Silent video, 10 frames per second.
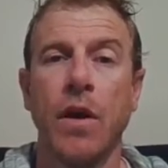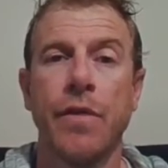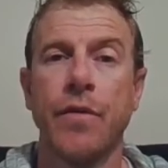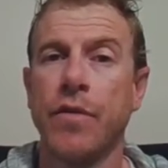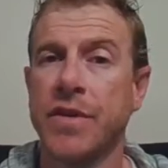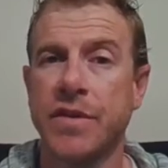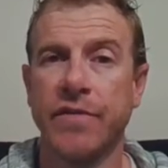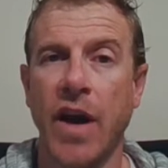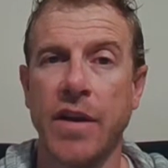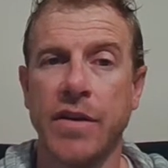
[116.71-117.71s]
Third is
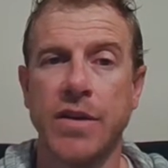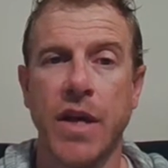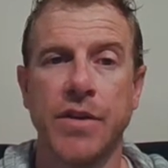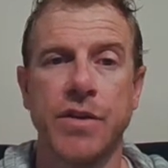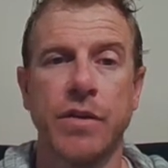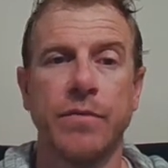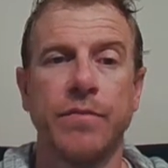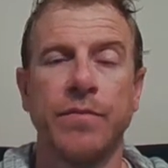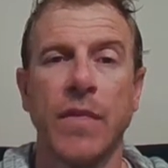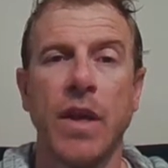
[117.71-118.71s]
divided attention.
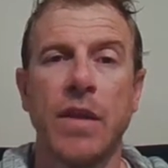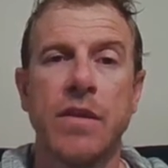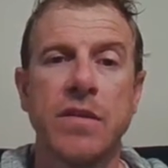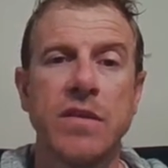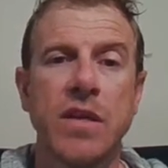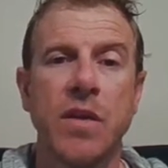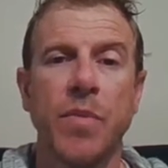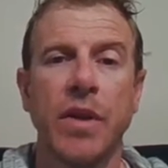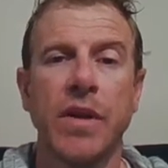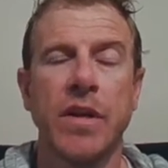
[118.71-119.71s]
This is the
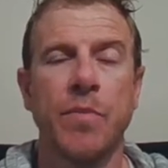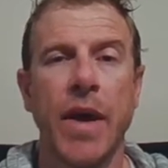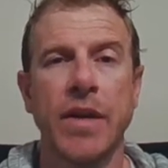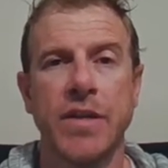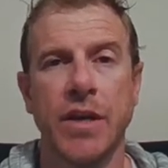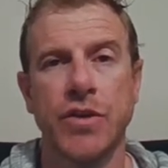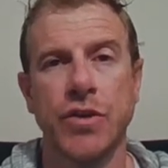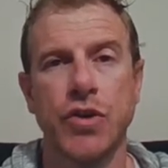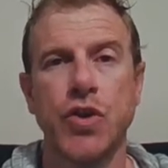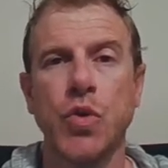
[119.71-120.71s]
ability to pay attention
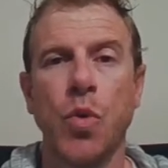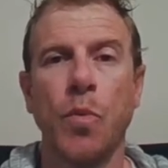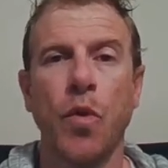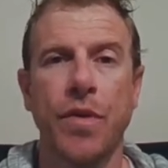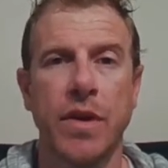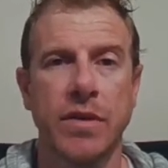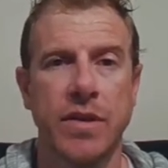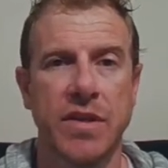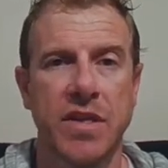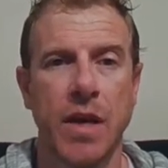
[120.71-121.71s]
to 2 or more things at
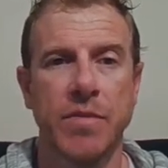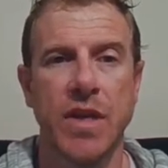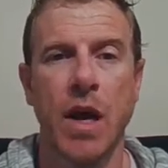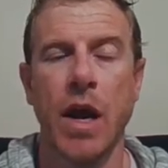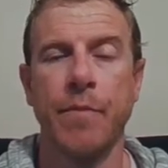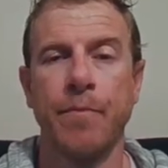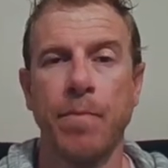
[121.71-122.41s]
the same time.